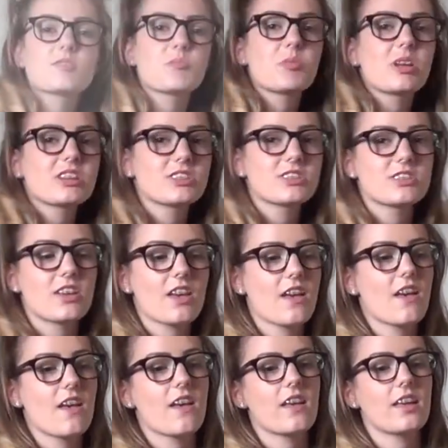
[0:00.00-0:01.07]
was a pleasure
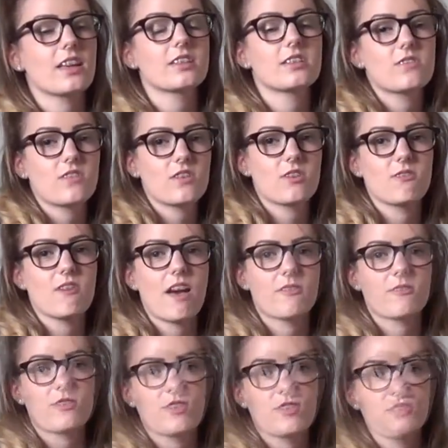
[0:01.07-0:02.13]
to interview
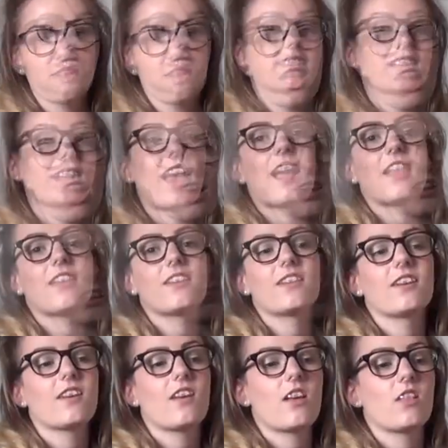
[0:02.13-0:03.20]
Ethel. I
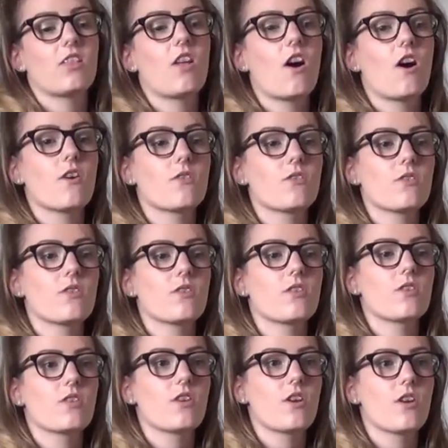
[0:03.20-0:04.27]
learned a lot
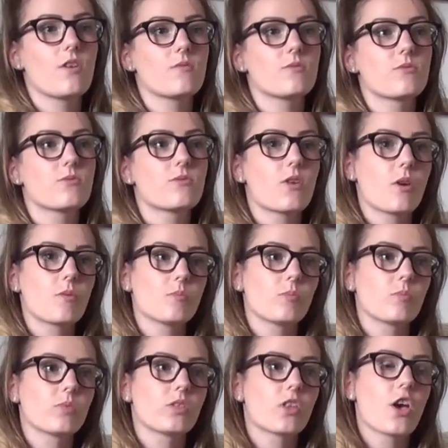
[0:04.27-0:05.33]
from
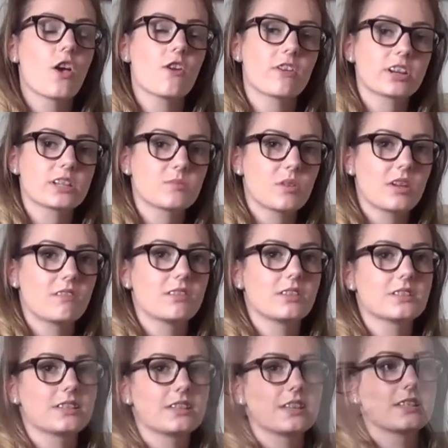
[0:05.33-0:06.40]
her
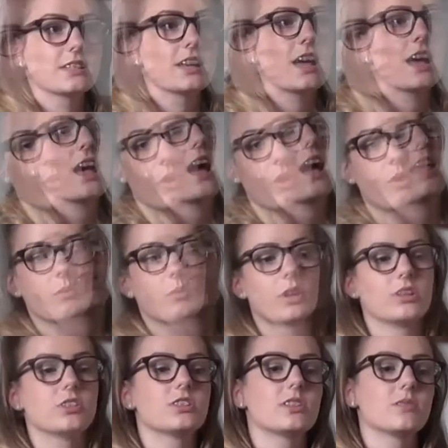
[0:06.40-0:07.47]
experiences
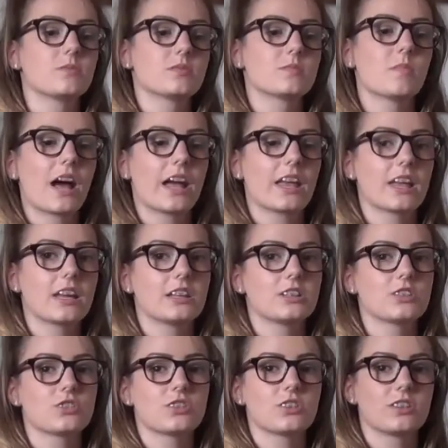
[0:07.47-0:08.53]
when she was my
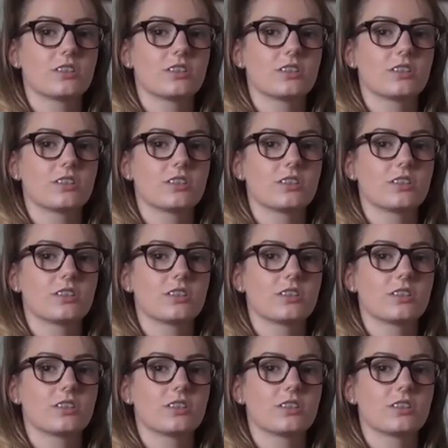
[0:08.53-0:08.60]
age.